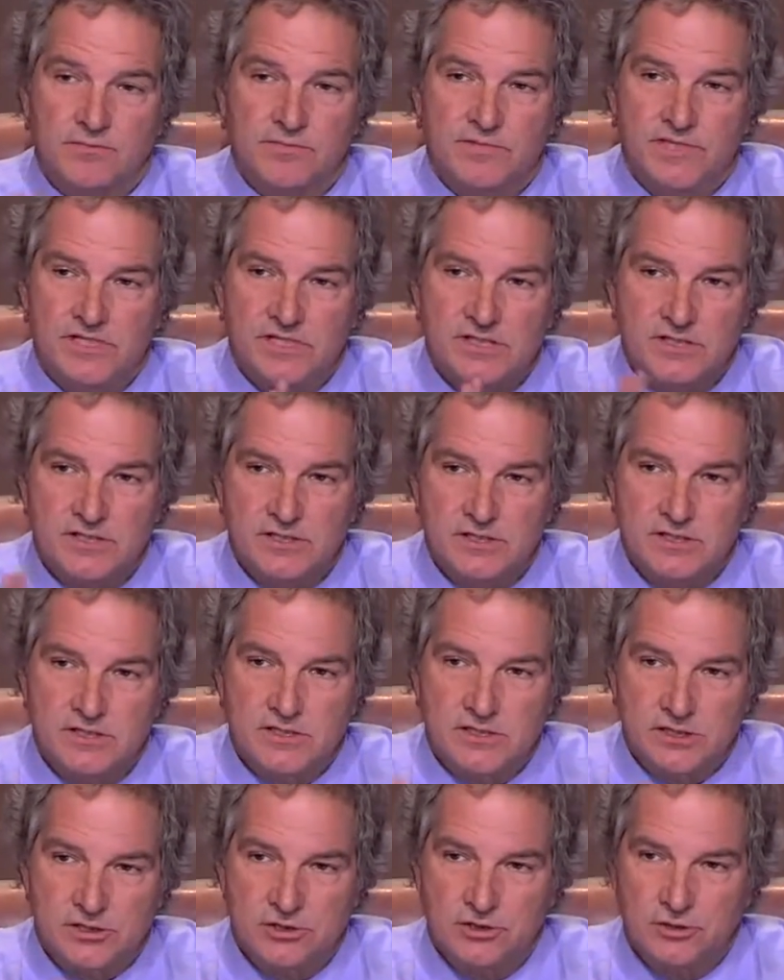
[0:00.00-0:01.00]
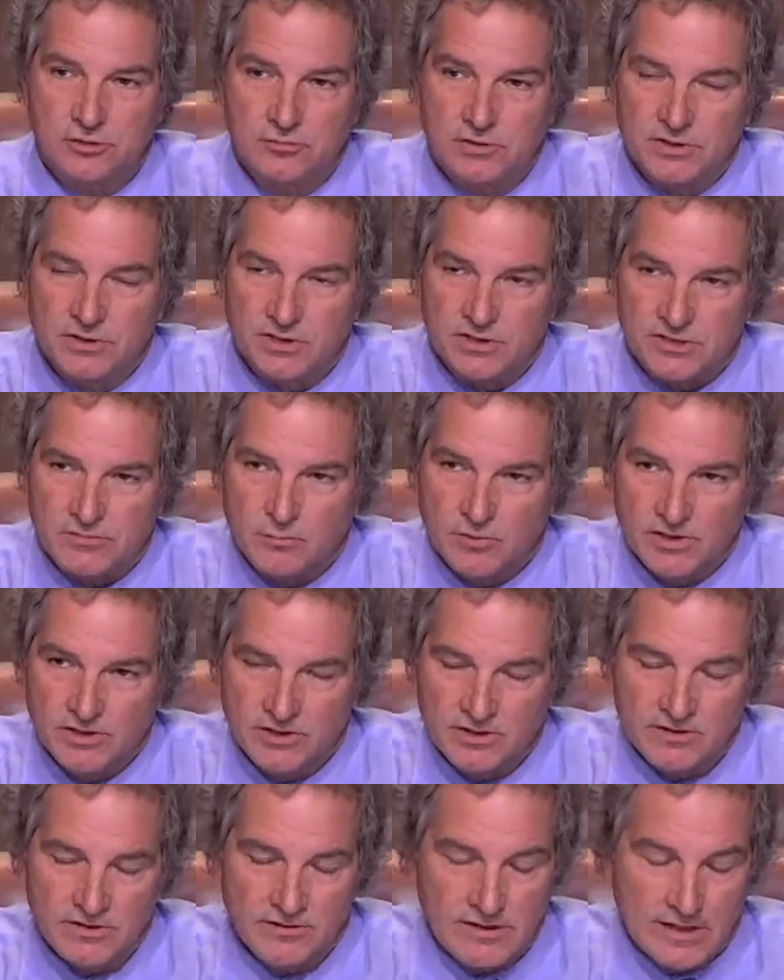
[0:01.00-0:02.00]
distance issue with this width
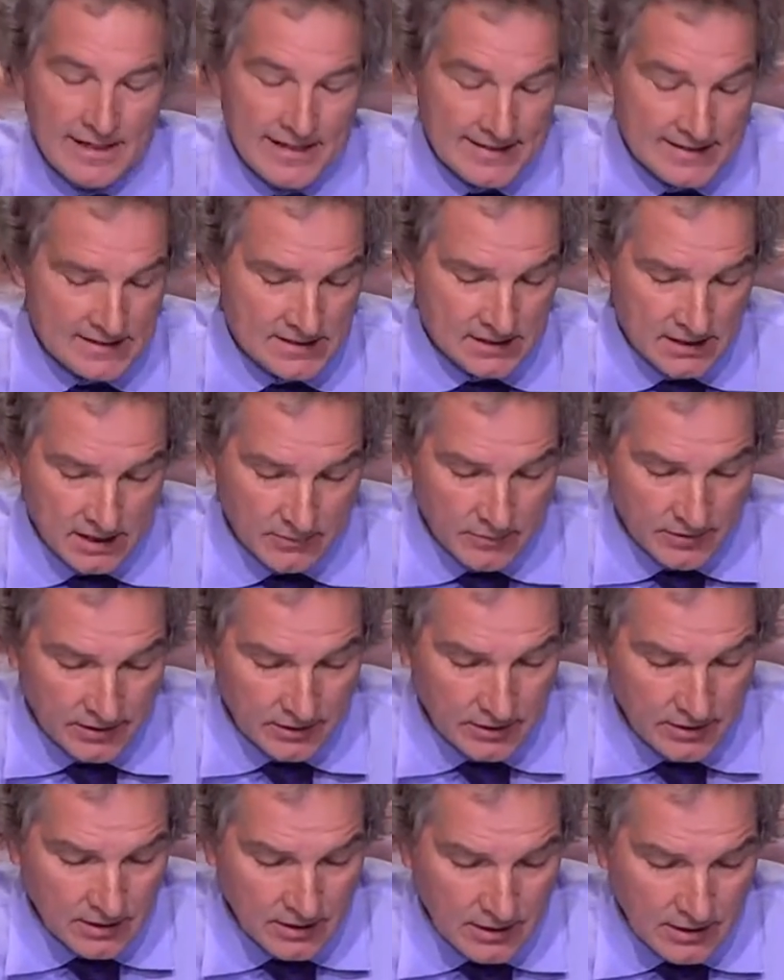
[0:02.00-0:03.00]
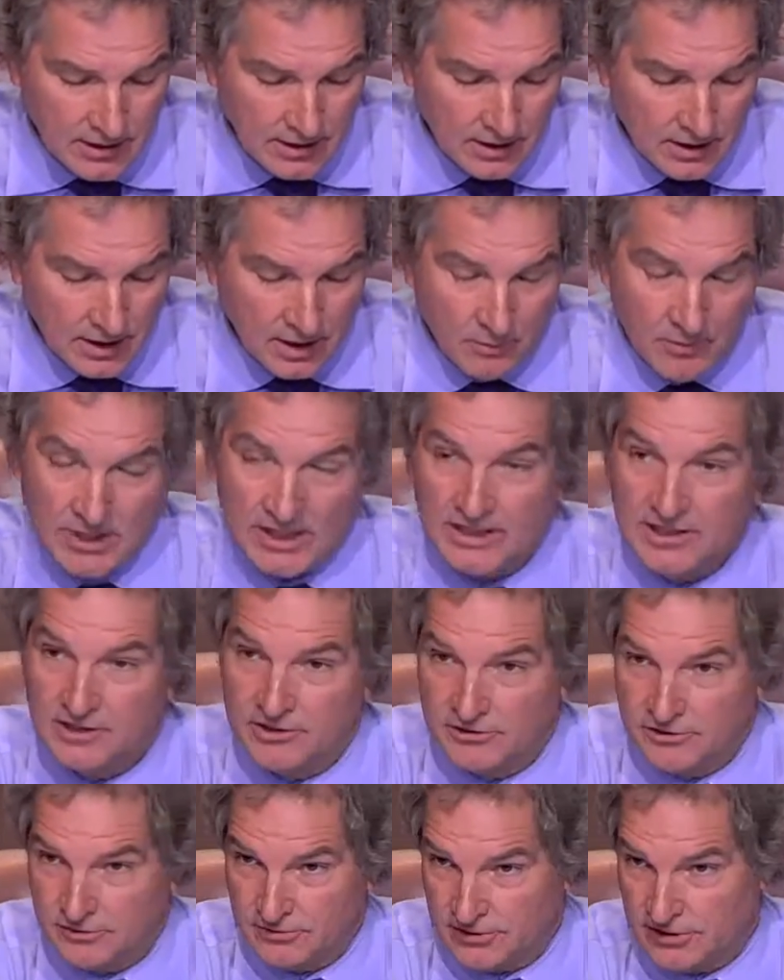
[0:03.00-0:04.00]
of the landscaping. But I can
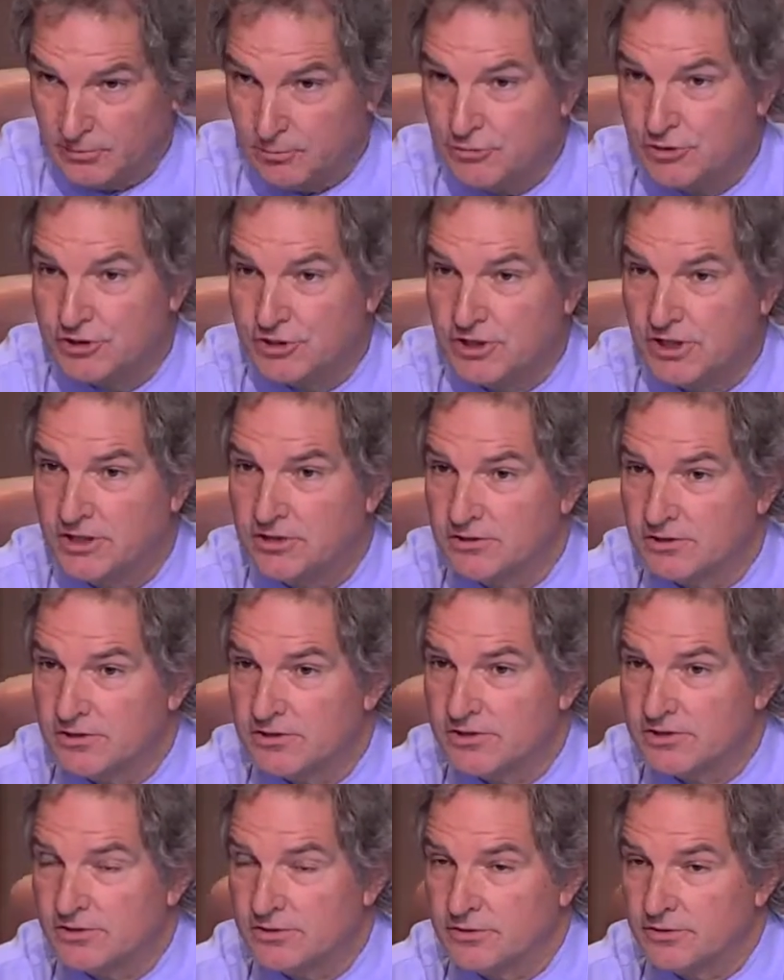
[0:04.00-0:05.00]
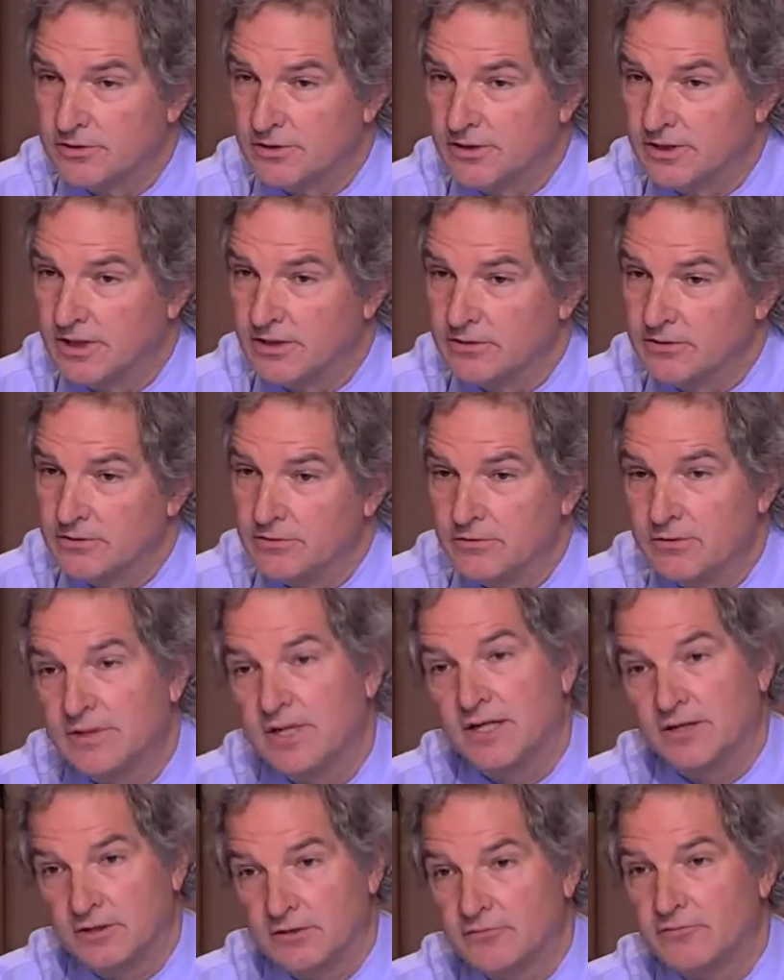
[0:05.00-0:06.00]
certainly appreciate your concern, and I do
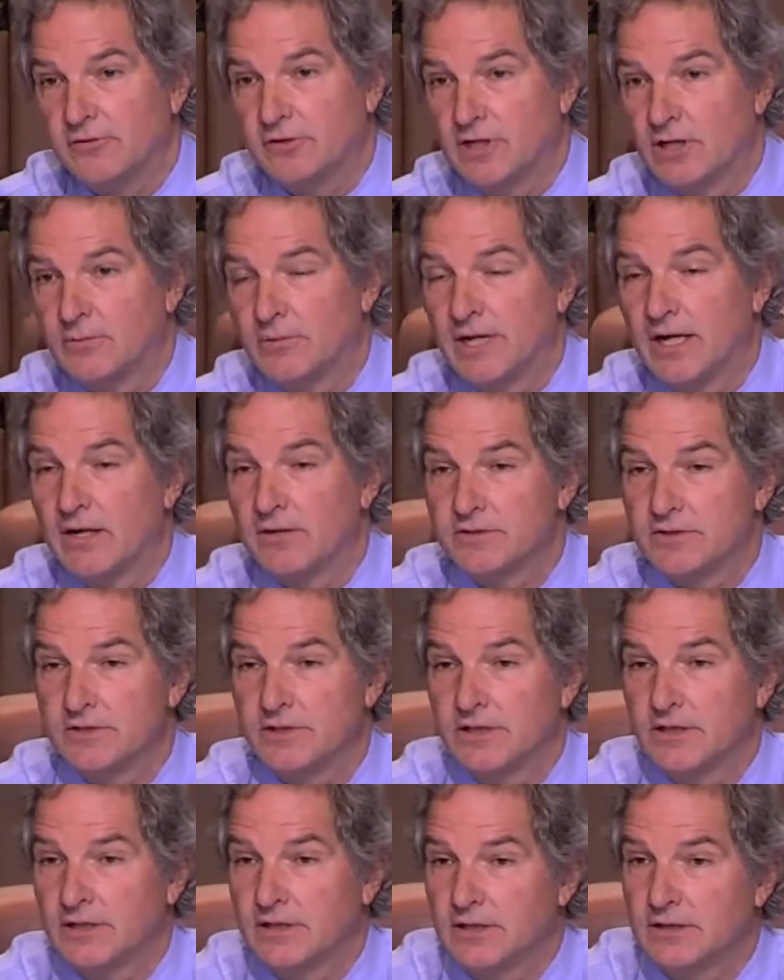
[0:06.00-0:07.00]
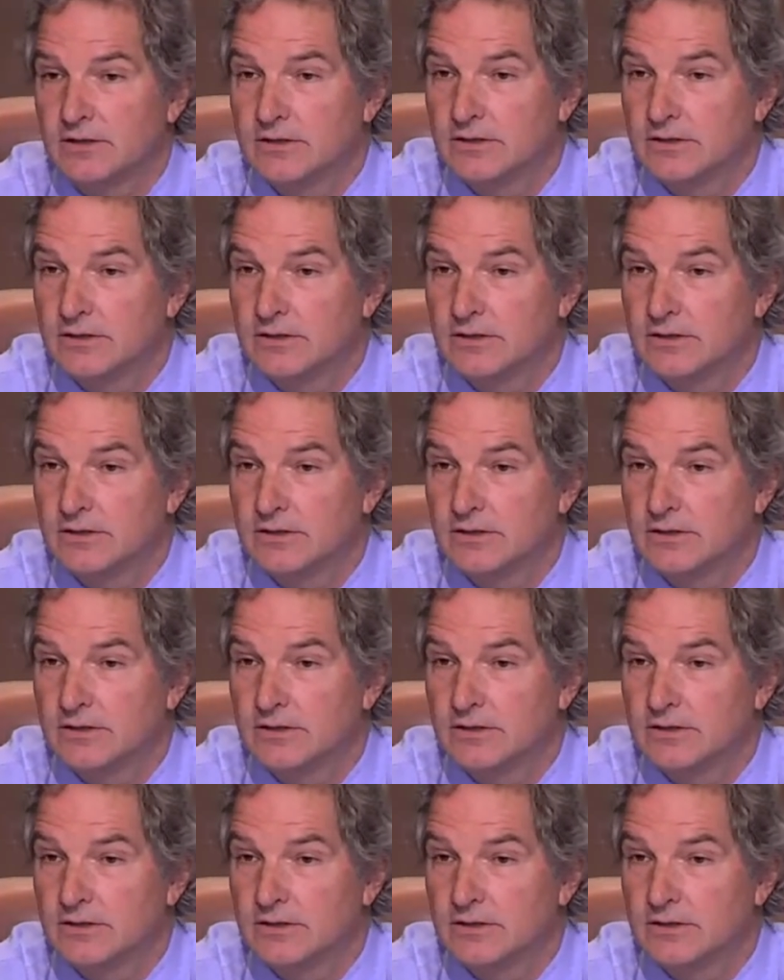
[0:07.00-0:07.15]
thank you for coming out today.